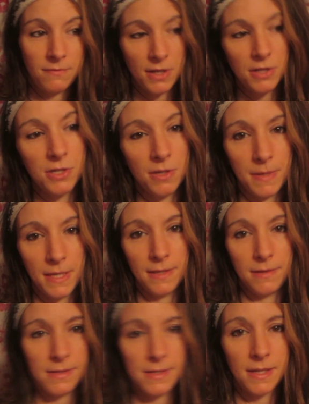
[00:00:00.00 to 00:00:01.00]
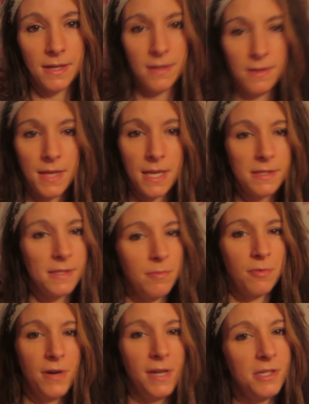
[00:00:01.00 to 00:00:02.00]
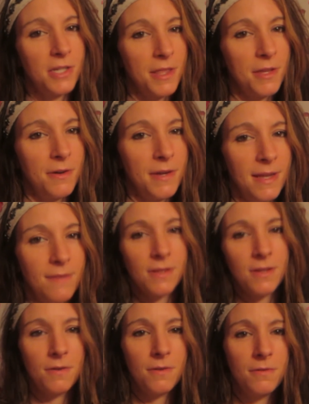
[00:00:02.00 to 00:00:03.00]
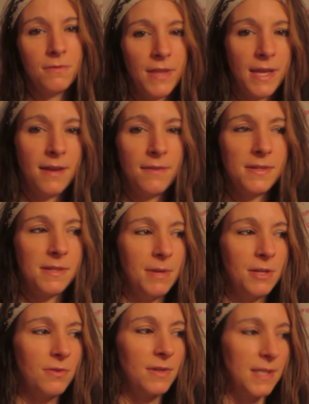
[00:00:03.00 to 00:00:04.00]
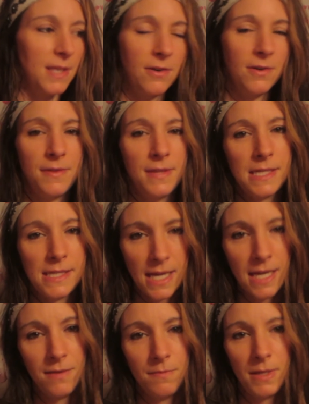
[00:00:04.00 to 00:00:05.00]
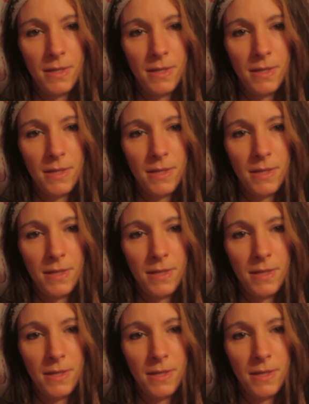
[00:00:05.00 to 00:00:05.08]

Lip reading: friendship is they support each other even though they have some interests that aren't the same.